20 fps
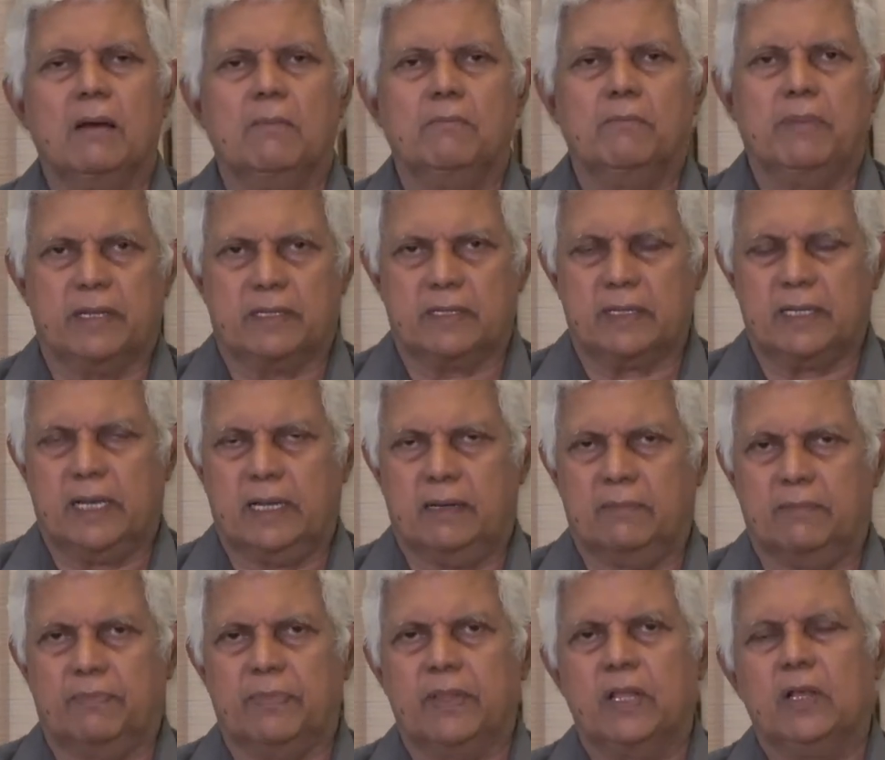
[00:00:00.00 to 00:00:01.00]

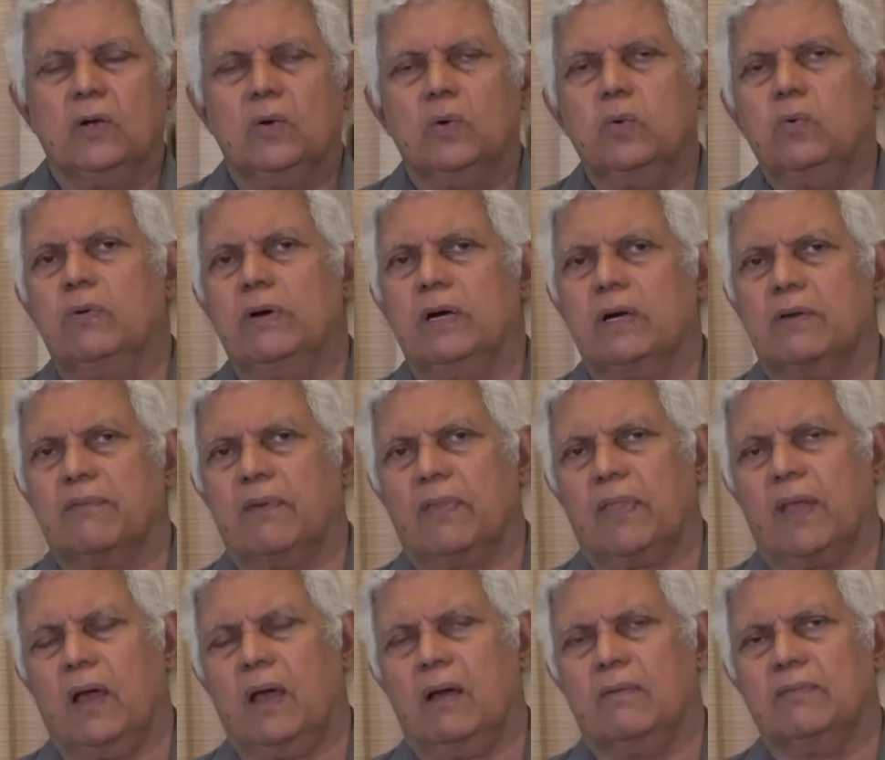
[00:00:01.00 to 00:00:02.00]
Bethlehem. Who worked for
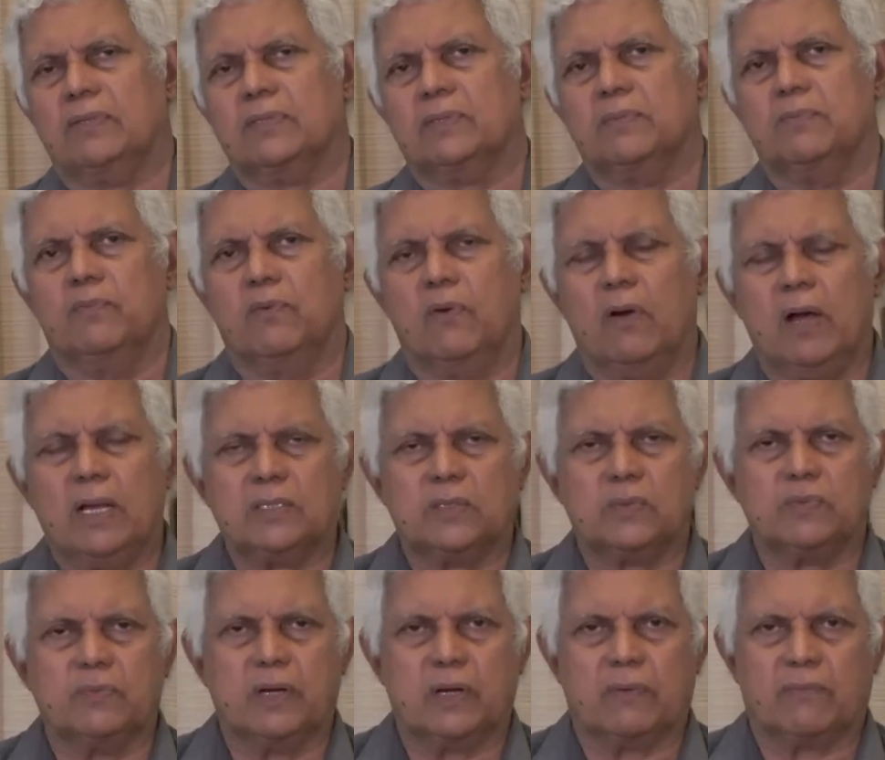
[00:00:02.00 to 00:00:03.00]
the harvest?
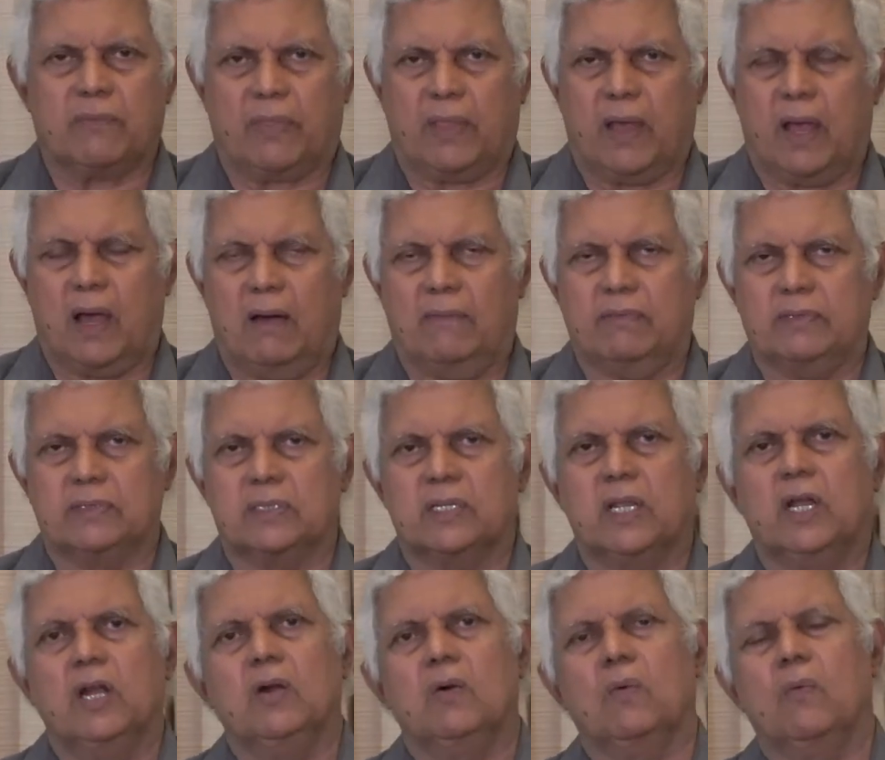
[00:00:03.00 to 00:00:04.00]
Boaz worked for the harvest.
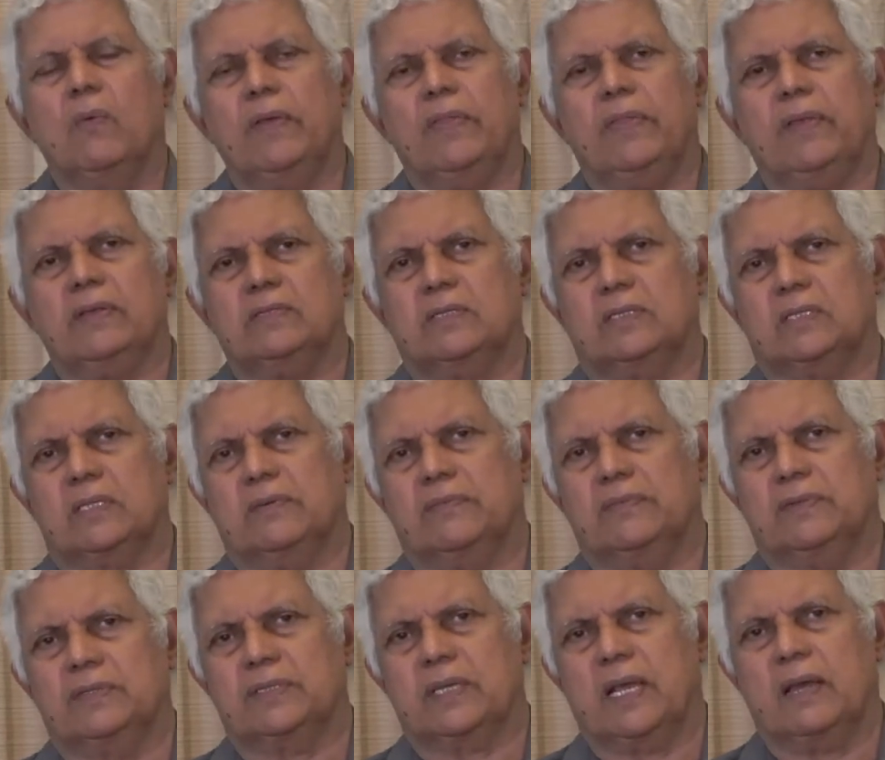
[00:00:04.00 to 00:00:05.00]
With his
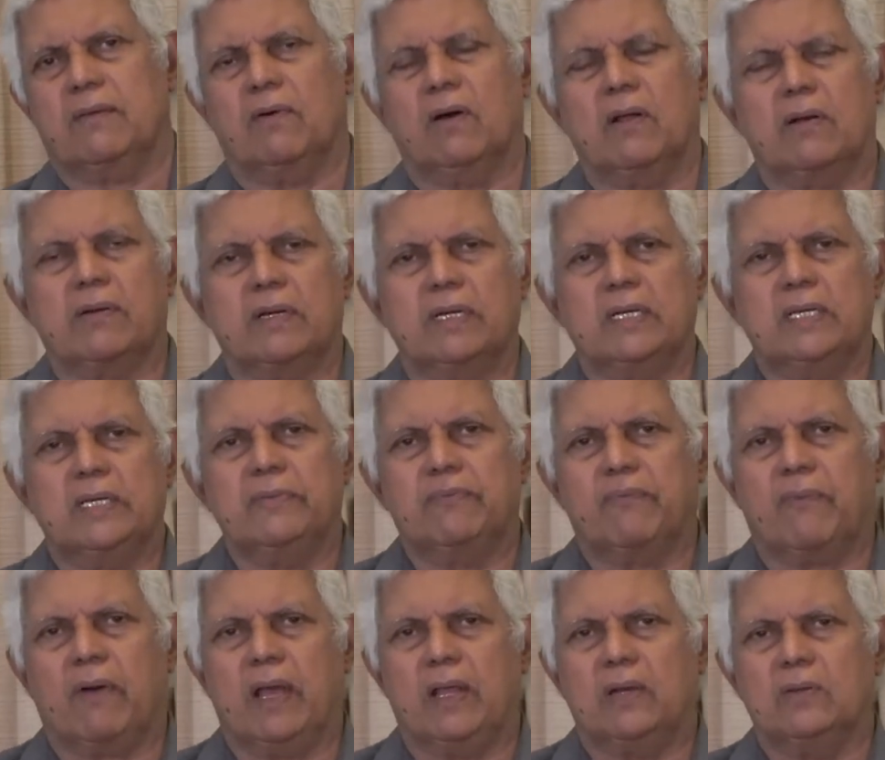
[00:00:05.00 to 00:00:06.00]
servants, I have already
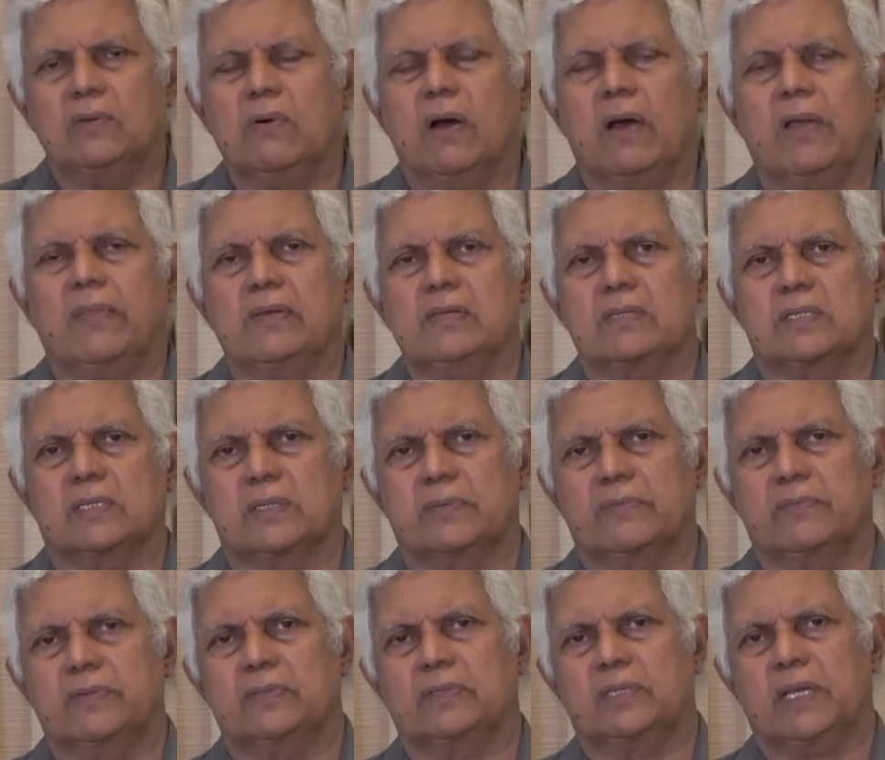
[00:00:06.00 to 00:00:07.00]
defined who are these
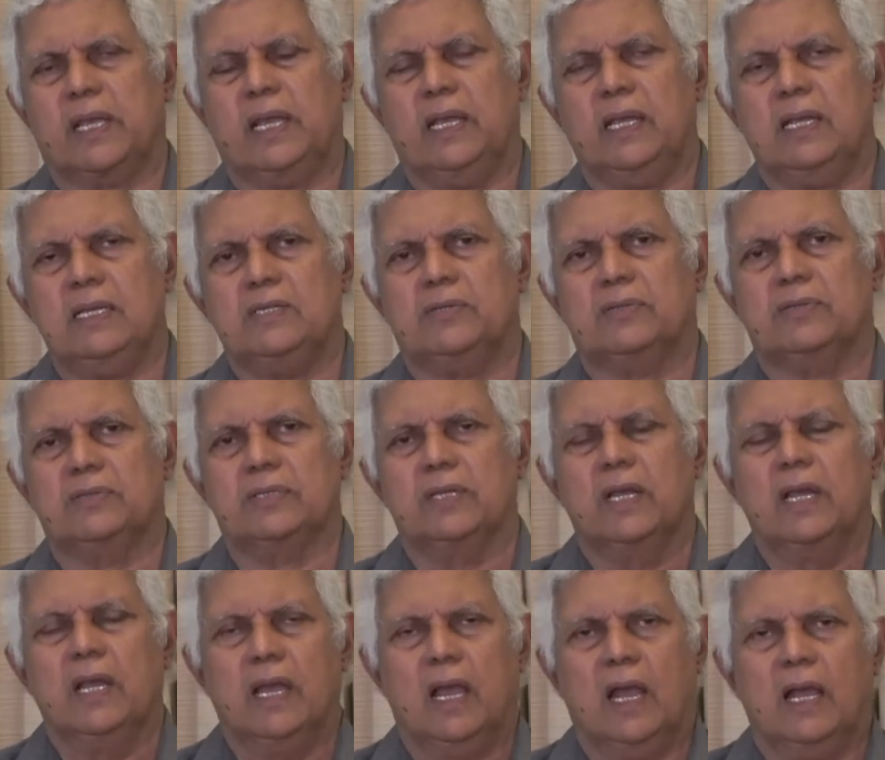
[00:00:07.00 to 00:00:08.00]
servants, the angels
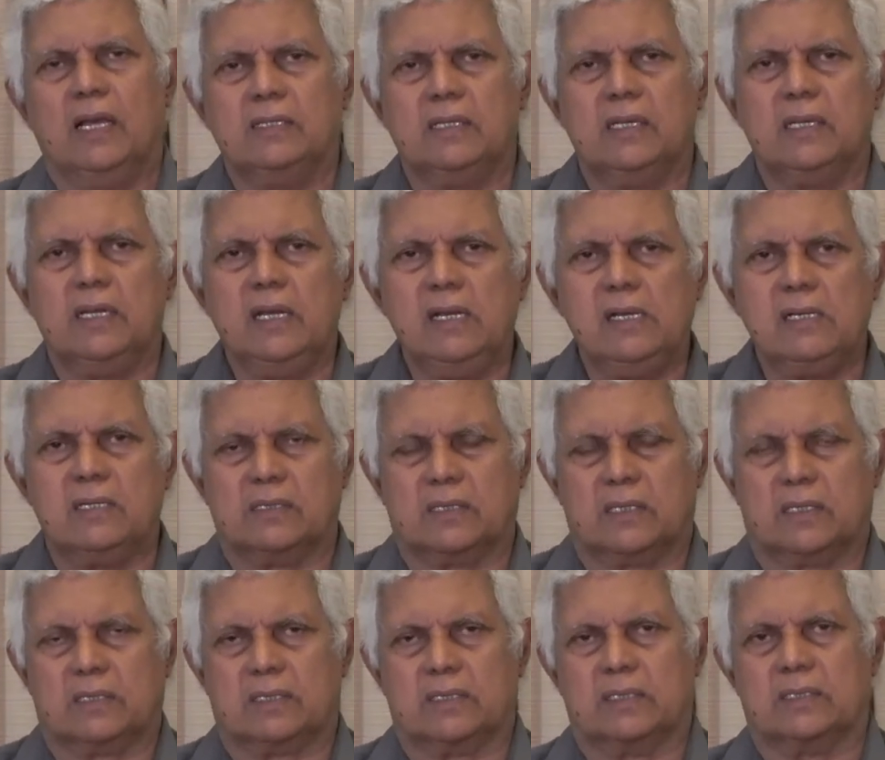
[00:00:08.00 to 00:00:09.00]
and the
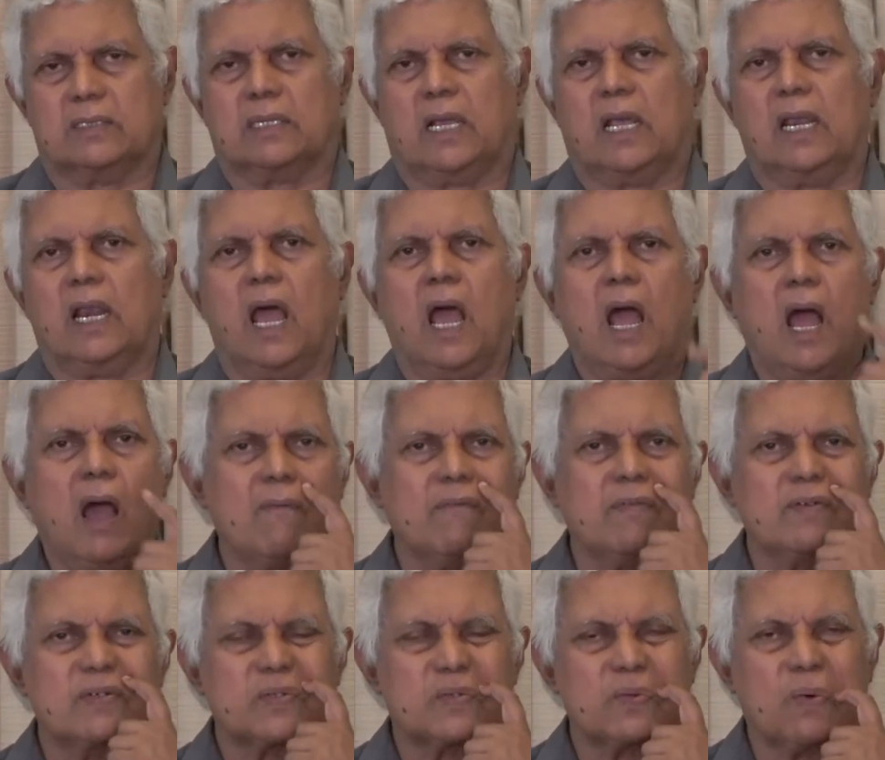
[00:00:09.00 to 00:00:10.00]
intercessors. And a
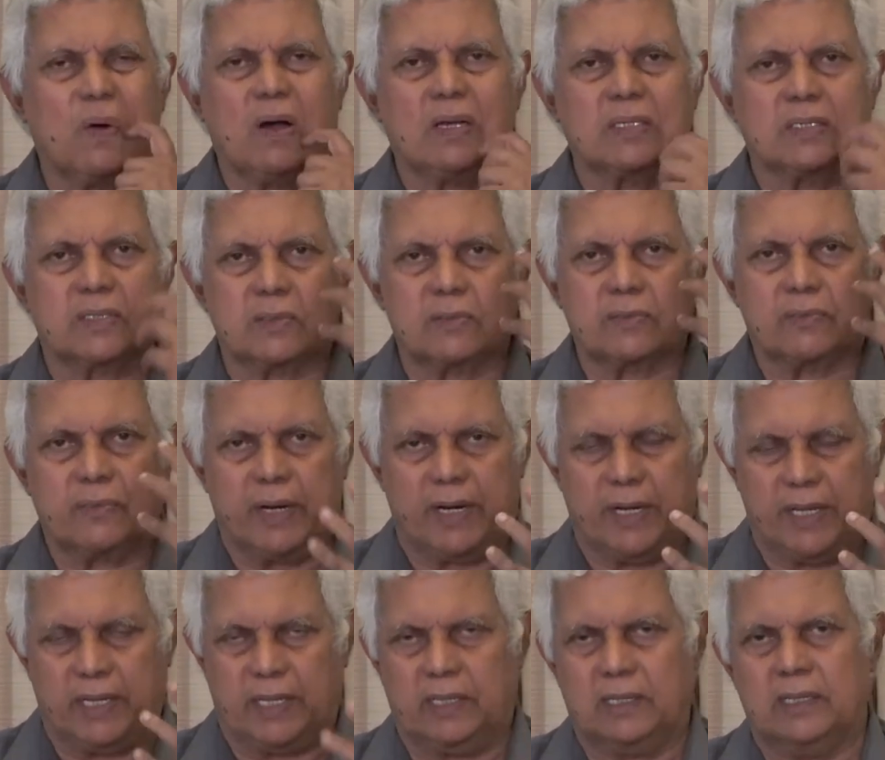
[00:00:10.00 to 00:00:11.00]
harvest was
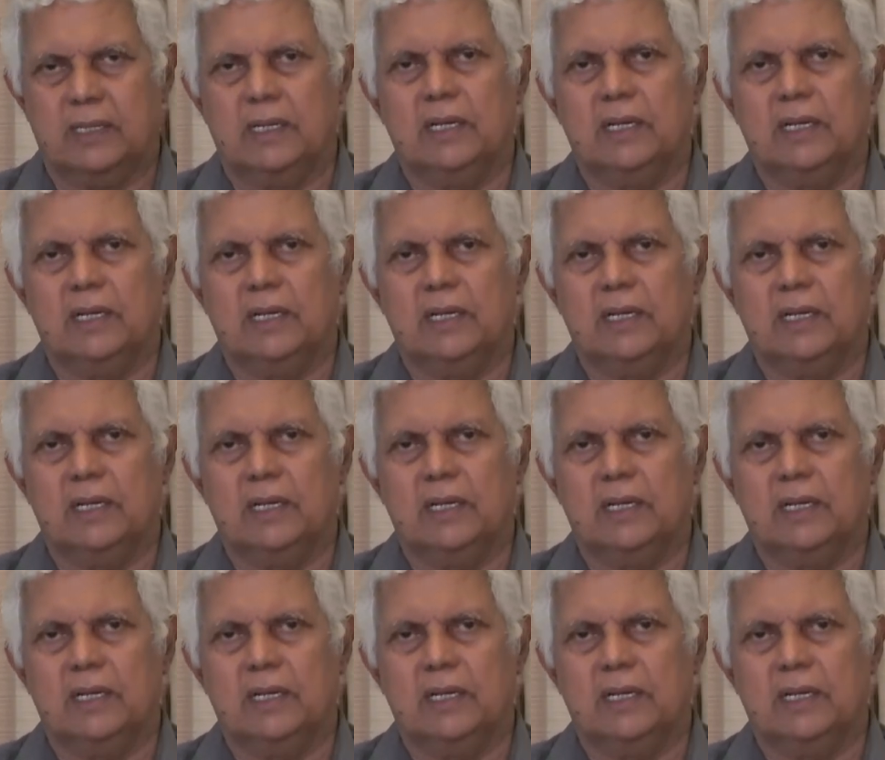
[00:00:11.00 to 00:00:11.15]
ready.